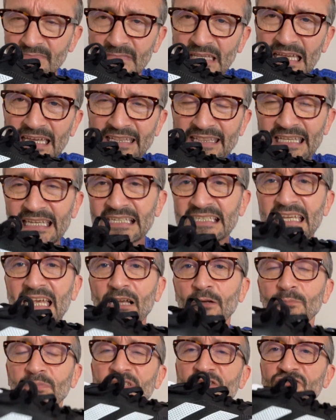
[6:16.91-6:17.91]
And this
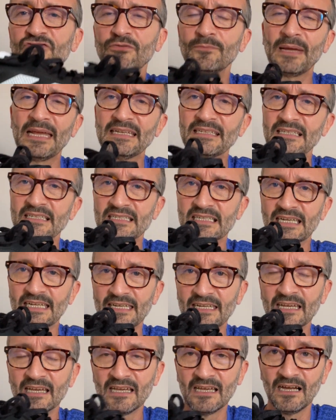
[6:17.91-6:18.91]
helps
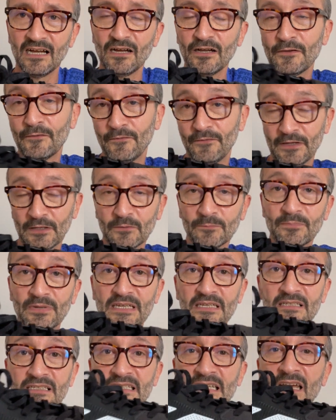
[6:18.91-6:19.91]
tremendously, I feel,
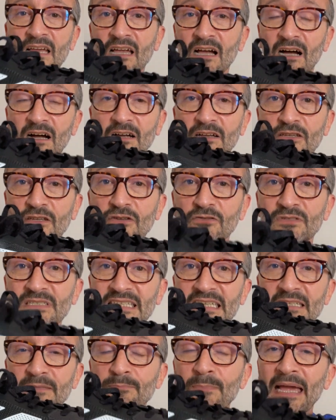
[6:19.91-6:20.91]
because I use
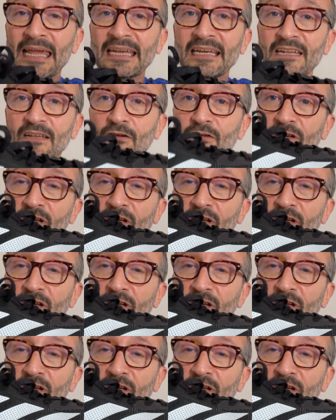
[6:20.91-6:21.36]
this mainly on